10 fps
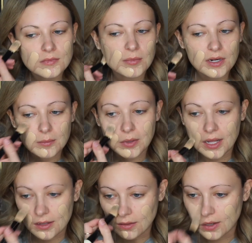I'm going to
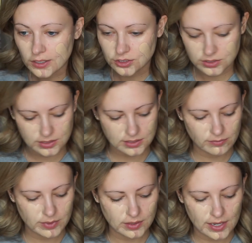apply a lot just because
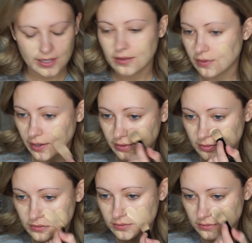I've been liking like
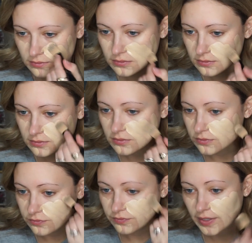
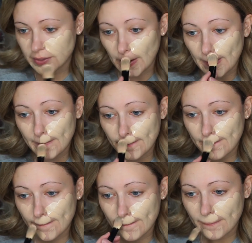very
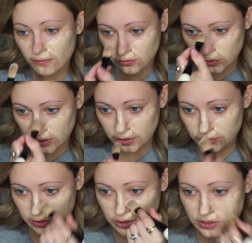full
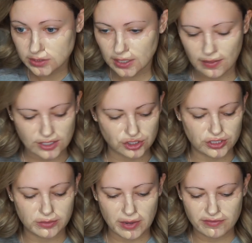coverage instead of like
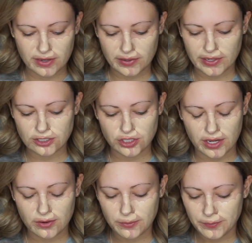shearing my foundation
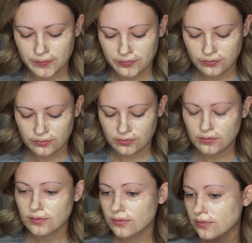out.
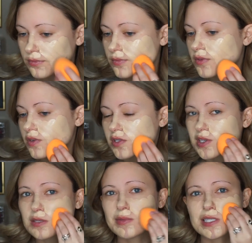Just
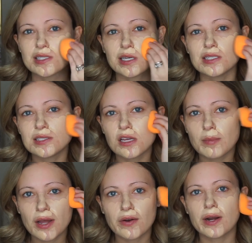because my skin's so
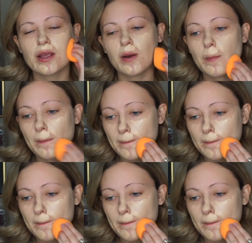bad right now.